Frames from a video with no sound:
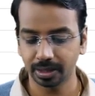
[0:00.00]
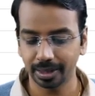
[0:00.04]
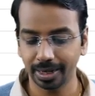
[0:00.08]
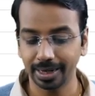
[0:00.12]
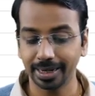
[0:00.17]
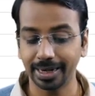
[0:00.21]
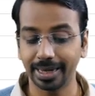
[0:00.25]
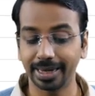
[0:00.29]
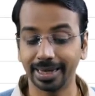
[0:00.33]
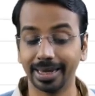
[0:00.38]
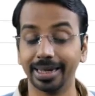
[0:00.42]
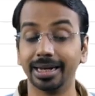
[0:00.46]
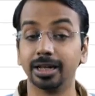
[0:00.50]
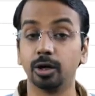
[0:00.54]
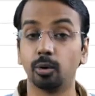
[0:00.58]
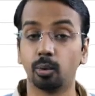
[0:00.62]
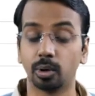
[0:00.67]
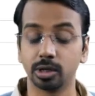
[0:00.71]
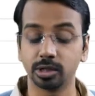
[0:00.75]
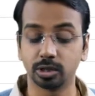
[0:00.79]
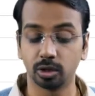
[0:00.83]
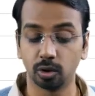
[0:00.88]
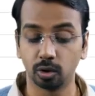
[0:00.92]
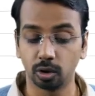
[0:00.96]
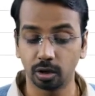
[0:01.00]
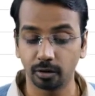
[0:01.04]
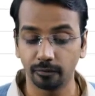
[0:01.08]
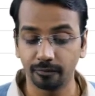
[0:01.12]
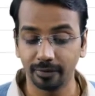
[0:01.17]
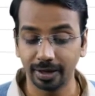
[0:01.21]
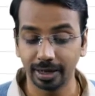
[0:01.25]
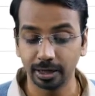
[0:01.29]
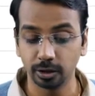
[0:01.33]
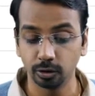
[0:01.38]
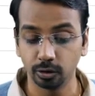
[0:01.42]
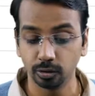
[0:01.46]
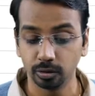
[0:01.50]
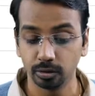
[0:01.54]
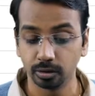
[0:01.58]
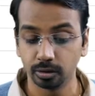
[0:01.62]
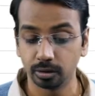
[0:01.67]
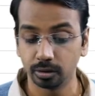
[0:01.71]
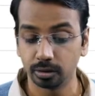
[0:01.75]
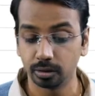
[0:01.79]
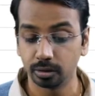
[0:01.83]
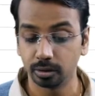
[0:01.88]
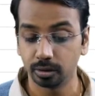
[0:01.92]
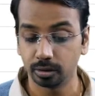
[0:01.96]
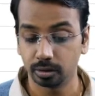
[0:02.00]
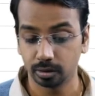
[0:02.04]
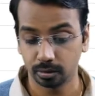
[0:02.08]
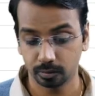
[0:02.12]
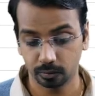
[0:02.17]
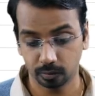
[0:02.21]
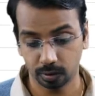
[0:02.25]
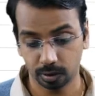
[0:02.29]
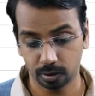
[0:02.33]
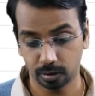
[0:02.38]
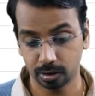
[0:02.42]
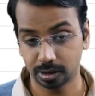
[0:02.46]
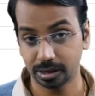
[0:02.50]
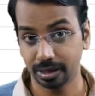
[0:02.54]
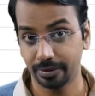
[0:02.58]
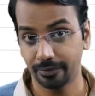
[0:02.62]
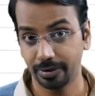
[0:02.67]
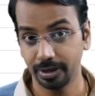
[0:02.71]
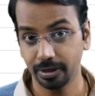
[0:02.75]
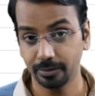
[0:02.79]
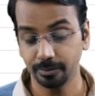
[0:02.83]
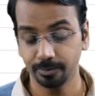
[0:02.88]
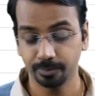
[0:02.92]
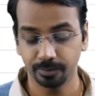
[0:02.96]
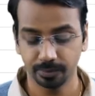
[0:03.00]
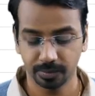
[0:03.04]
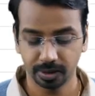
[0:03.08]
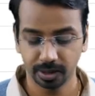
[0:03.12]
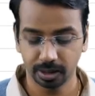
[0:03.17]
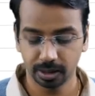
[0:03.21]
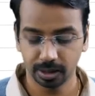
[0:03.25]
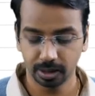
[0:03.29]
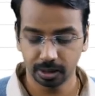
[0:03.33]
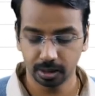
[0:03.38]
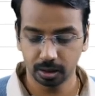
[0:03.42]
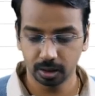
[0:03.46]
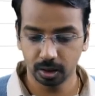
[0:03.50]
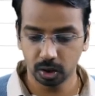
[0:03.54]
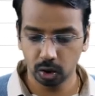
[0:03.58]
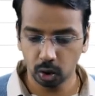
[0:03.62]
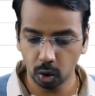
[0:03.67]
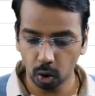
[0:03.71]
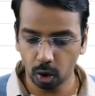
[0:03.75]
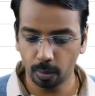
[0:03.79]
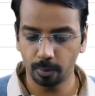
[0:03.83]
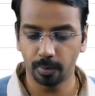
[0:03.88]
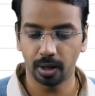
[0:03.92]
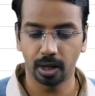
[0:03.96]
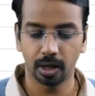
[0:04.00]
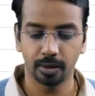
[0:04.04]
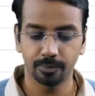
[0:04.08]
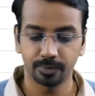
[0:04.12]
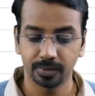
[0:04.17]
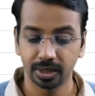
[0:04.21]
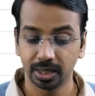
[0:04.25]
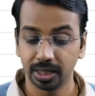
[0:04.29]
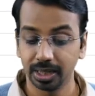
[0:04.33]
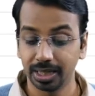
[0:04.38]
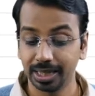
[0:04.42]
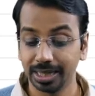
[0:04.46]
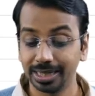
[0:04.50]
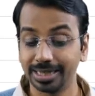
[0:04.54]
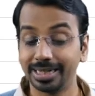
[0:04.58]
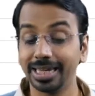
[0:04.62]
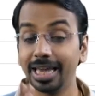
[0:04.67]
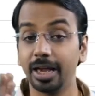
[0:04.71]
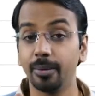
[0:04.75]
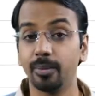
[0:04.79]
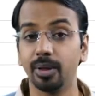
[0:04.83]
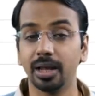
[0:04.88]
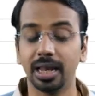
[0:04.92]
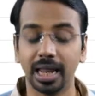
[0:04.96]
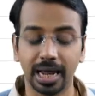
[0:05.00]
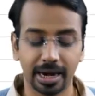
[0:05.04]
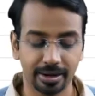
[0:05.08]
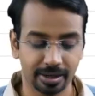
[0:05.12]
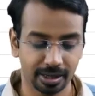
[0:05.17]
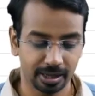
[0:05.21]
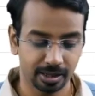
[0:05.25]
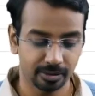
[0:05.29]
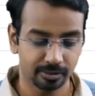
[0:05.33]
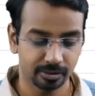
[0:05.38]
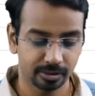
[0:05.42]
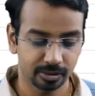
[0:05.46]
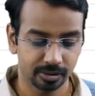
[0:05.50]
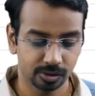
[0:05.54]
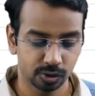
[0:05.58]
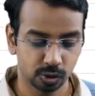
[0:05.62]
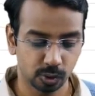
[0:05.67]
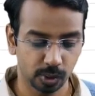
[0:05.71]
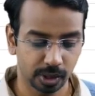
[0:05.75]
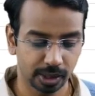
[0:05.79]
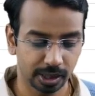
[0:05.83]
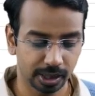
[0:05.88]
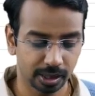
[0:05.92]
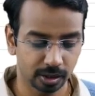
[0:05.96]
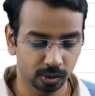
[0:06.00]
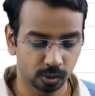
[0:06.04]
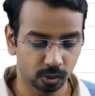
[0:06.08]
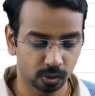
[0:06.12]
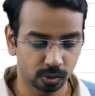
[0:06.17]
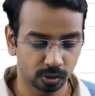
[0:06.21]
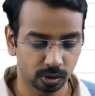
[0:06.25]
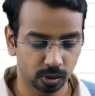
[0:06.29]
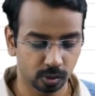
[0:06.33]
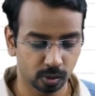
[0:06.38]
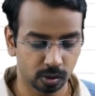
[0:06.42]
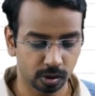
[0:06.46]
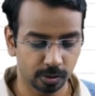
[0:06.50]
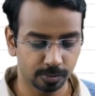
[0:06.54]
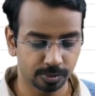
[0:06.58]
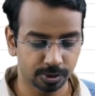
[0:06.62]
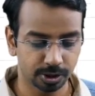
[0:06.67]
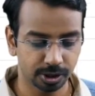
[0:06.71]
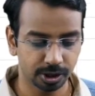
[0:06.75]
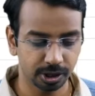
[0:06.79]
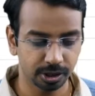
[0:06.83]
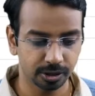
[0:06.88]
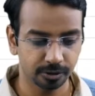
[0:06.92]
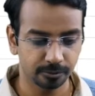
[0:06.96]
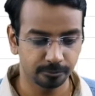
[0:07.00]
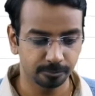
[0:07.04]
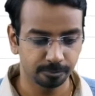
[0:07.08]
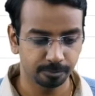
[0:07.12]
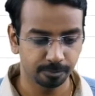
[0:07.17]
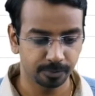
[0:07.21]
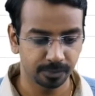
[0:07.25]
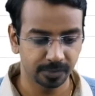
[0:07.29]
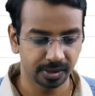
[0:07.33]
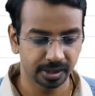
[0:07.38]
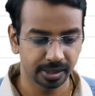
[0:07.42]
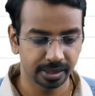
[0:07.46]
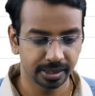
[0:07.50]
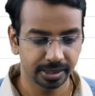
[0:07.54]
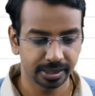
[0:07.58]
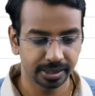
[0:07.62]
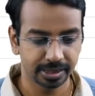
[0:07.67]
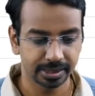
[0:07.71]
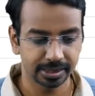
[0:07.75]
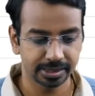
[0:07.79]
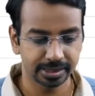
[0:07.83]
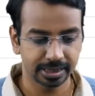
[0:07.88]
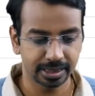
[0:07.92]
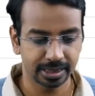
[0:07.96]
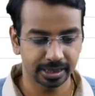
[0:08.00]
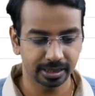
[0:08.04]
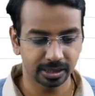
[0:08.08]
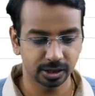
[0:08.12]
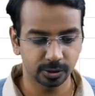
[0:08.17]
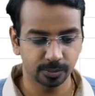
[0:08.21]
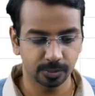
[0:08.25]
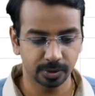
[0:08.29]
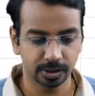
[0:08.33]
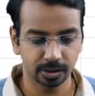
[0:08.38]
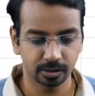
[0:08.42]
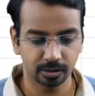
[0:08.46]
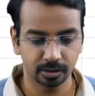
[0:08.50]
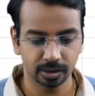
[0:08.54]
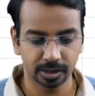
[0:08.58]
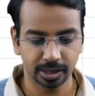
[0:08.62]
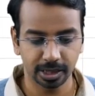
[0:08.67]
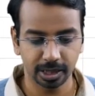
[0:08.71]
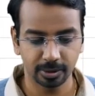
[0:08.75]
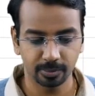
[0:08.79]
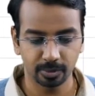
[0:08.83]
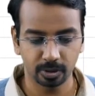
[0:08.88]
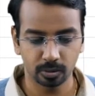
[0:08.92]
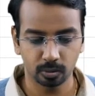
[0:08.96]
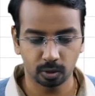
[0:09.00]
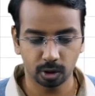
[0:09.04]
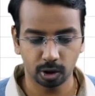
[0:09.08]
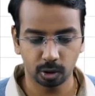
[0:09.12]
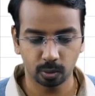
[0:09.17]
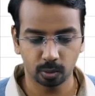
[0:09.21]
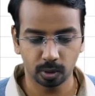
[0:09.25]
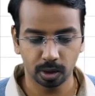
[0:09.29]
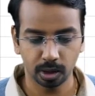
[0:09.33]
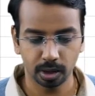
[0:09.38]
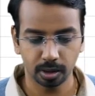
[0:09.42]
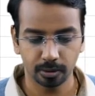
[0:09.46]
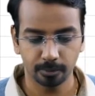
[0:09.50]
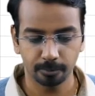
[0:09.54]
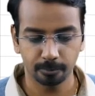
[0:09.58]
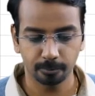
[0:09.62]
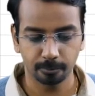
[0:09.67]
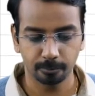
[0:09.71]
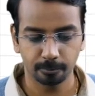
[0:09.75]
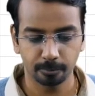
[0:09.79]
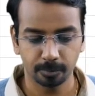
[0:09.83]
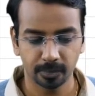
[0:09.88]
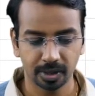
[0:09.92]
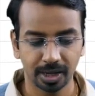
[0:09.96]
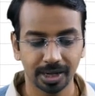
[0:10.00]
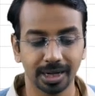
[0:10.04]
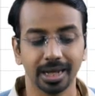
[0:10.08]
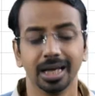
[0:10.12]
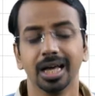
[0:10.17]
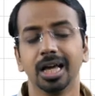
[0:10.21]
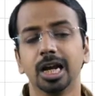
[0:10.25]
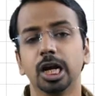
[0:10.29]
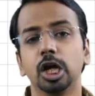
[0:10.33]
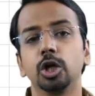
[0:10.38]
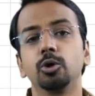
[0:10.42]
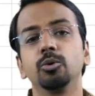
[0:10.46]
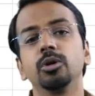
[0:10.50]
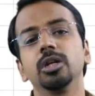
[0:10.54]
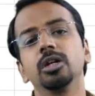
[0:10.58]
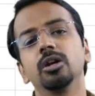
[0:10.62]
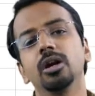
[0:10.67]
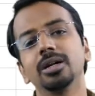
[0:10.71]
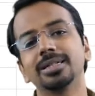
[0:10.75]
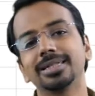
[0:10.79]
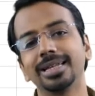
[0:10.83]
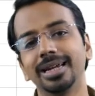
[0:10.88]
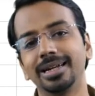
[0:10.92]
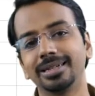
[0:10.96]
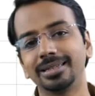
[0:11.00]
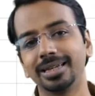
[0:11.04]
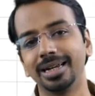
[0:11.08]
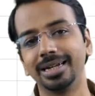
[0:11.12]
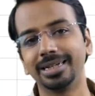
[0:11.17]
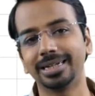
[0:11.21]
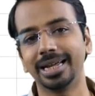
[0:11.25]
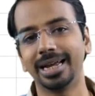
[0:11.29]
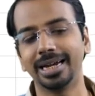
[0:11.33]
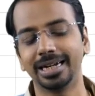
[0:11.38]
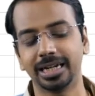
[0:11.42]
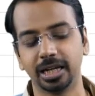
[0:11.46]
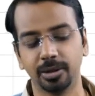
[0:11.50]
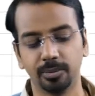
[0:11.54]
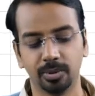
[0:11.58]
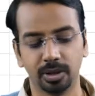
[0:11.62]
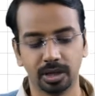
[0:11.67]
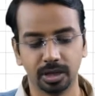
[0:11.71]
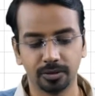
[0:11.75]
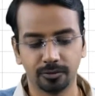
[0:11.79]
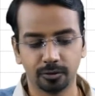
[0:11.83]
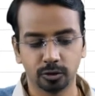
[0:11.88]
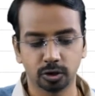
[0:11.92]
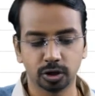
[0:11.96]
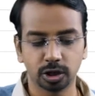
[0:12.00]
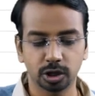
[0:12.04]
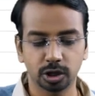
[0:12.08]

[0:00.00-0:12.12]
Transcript: right? Again, what is the lookup value? 107, comma, table array. So again, go to the lookup sheet, select this particular table, what do you want, right? Now you need not select the entire table. If you